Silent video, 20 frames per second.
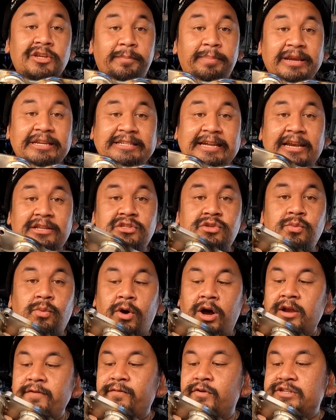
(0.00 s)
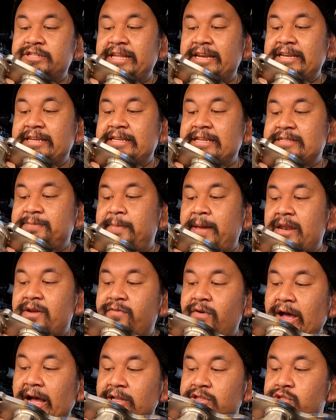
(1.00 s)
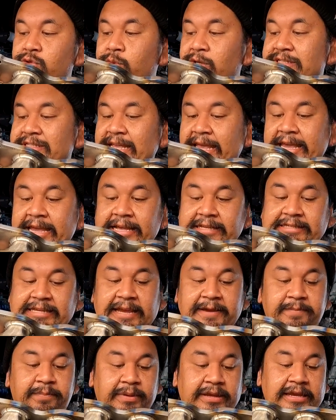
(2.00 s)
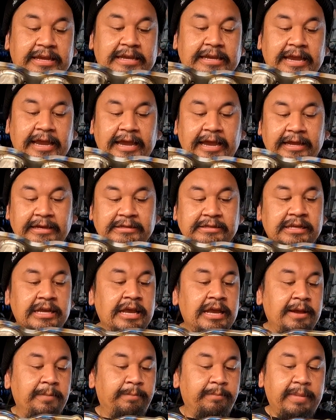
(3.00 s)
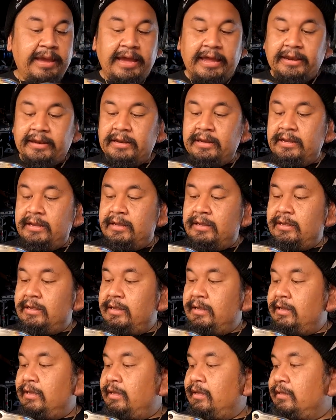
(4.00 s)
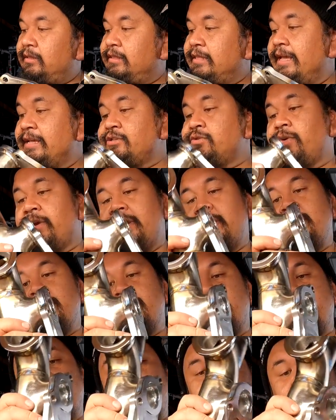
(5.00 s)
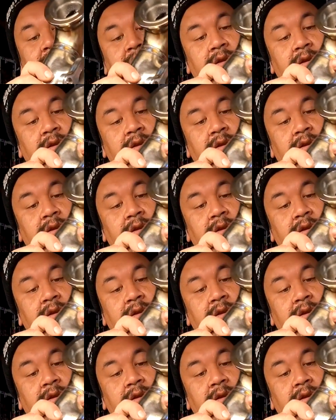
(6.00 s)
so big shout out to juan for sending this manifold out to us asap and man this right here